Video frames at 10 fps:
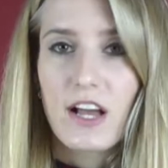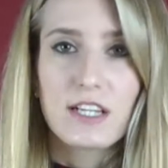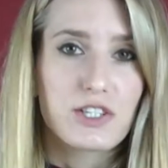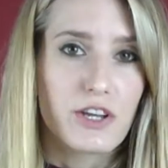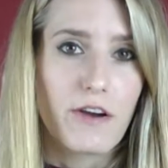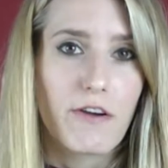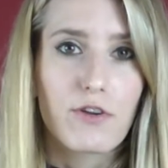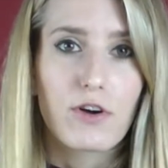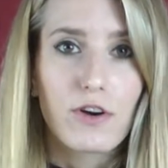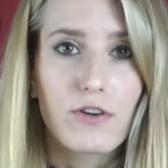As you know, I've
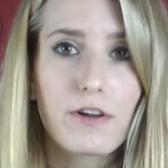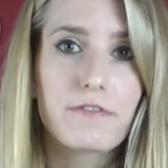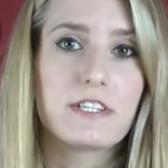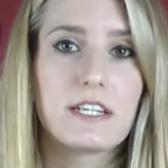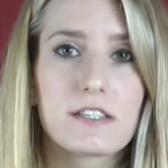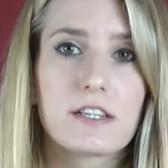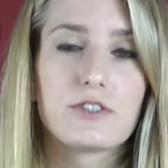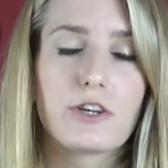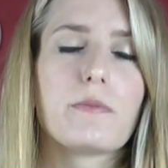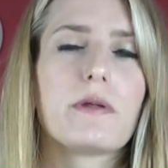got chronic fatigue
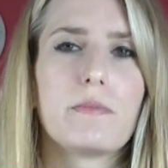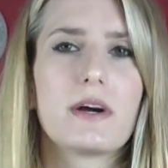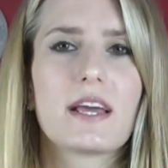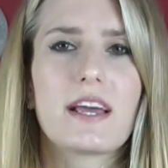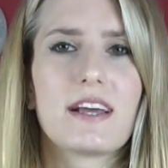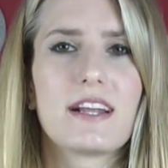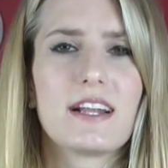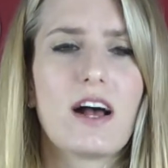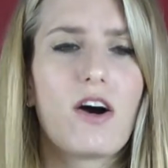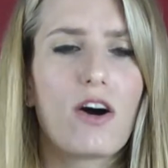syndrome, and my
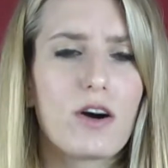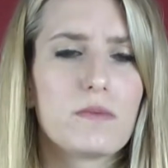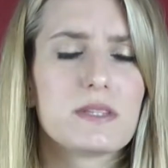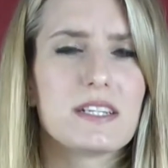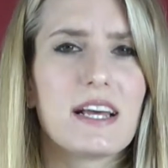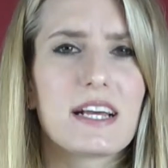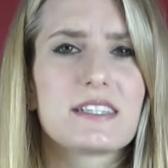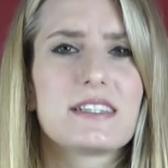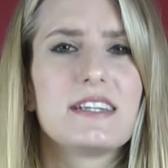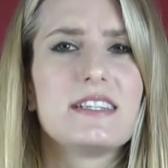arms and
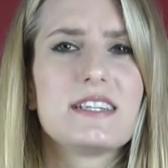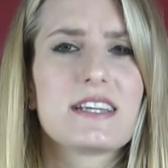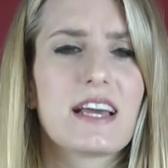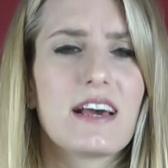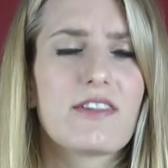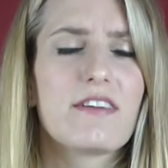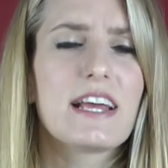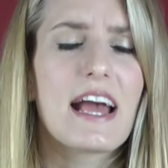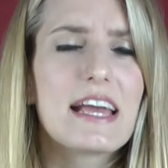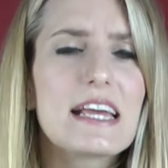legs tend to get
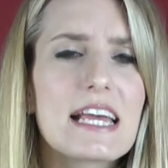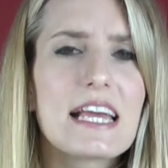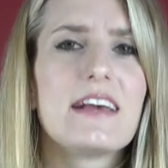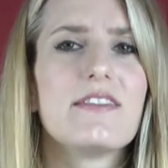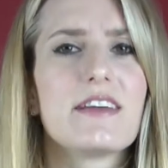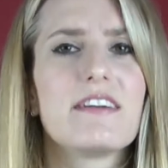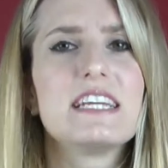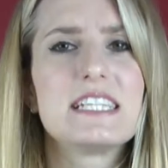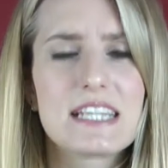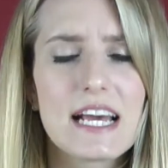very achy and
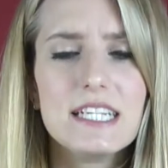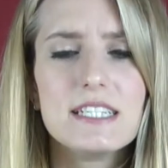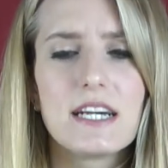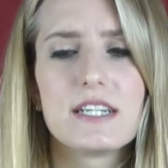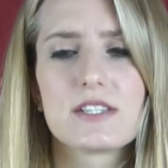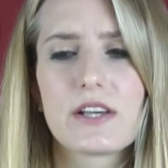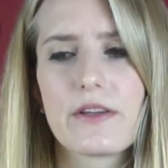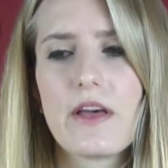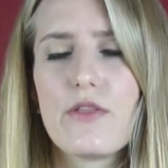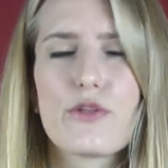very tender,
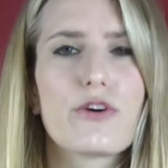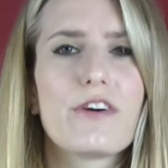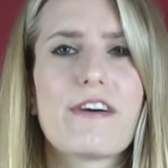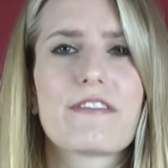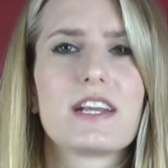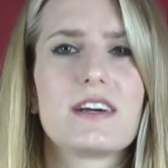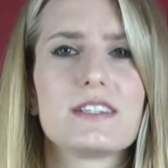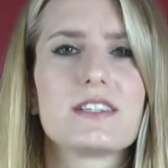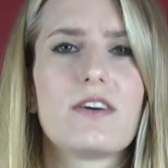so the thought of having a nice